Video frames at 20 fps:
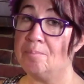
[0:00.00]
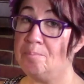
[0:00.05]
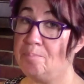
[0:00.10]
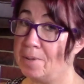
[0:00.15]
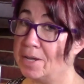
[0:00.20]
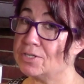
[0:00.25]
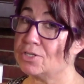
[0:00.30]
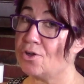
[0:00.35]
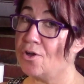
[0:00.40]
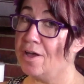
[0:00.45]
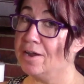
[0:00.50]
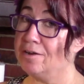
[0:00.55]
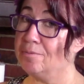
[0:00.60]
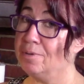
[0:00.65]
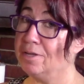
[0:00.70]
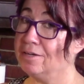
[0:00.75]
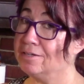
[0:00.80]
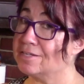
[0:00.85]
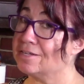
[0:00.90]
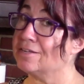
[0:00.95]
Best
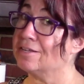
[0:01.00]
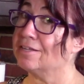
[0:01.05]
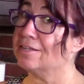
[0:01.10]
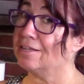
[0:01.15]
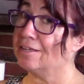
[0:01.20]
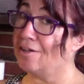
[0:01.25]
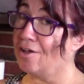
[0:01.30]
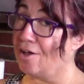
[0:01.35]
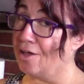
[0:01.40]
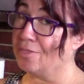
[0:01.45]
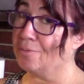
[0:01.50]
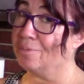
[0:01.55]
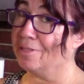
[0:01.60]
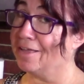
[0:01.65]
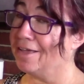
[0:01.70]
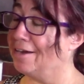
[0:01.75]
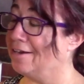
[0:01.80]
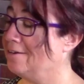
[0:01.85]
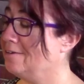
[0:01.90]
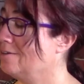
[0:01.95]
condiment on the
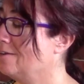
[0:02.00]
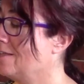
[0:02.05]
planet.